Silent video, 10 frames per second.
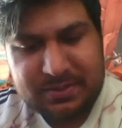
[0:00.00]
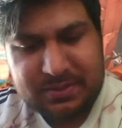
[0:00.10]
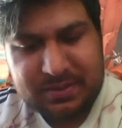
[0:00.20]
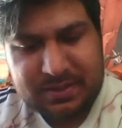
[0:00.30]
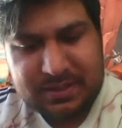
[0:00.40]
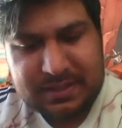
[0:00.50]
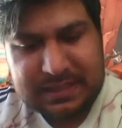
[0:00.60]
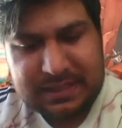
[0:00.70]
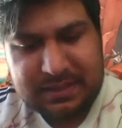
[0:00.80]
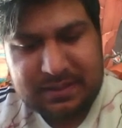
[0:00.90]

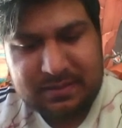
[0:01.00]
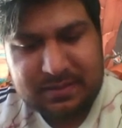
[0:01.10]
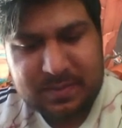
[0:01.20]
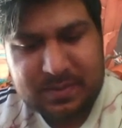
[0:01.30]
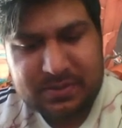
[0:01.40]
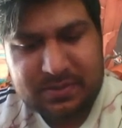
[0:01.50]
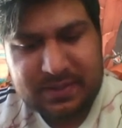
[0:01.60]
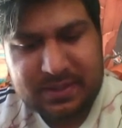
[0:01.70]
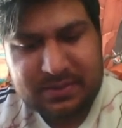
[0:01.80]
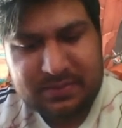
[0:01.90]
230, special
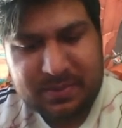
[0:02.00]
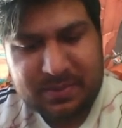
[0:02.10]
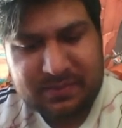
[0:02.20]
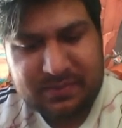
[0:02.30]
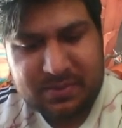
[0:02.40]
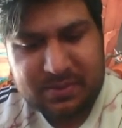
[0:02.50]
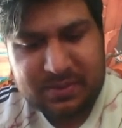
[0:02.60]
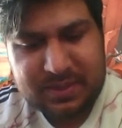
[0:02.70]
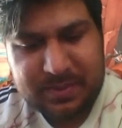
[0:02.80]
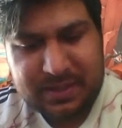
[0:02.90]
defense
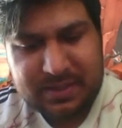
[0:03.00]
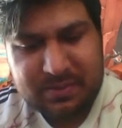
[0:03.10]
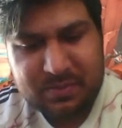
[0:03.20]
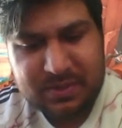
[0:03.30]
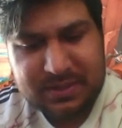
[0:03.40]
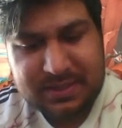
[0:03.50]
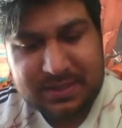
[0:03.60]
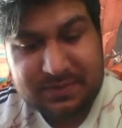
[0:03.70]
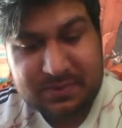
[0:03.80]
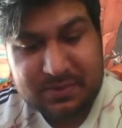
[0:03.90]
314, speed
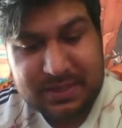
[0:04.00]
164.